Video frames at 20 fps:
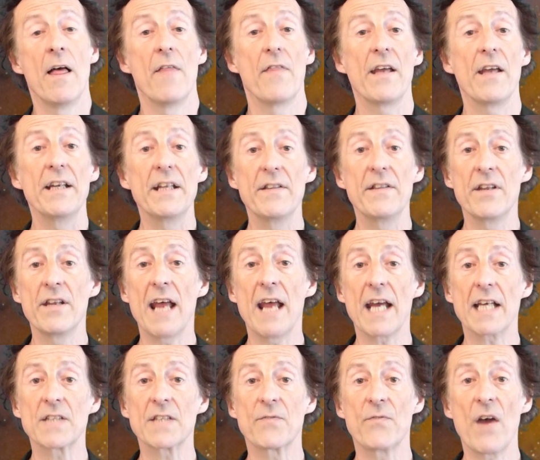Then in the
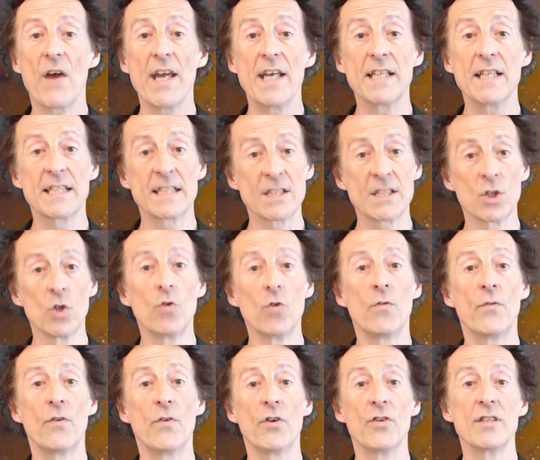next phase,
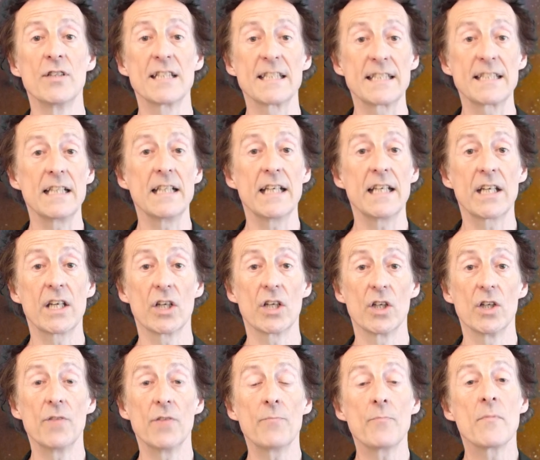sulfur and
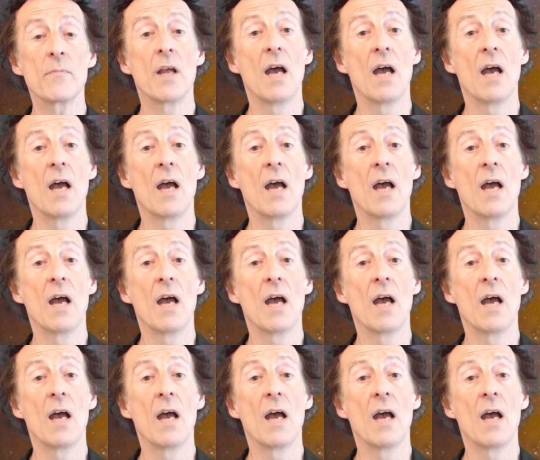silicon.